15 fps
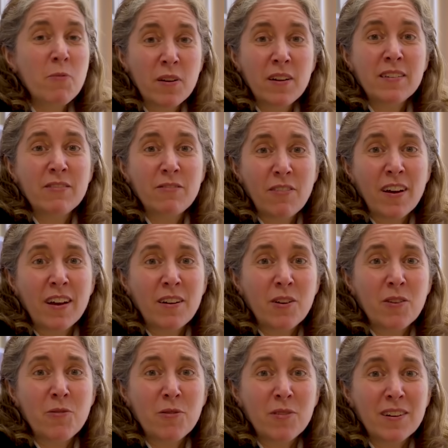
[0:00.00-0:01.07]
want to define
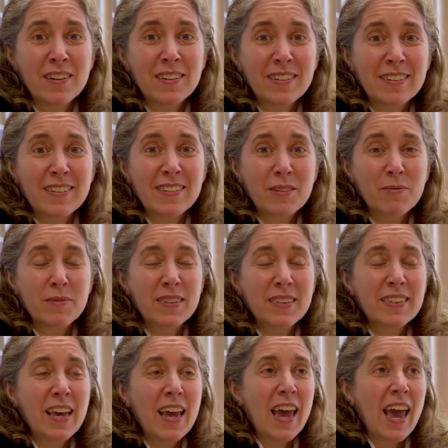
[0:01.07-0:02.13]
our coordinate
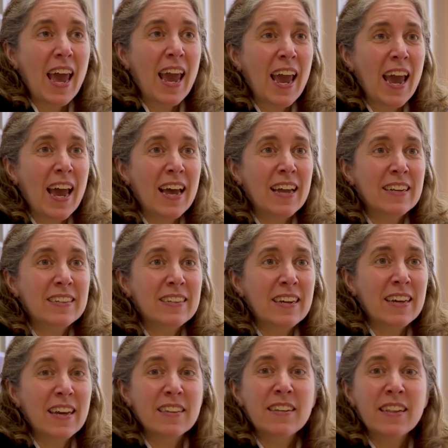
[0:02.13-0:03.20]
systems. And
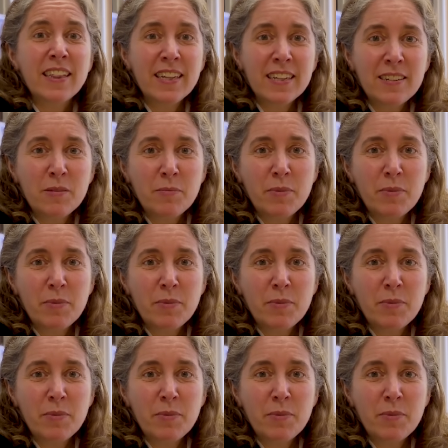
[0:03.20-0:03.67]
it gets a little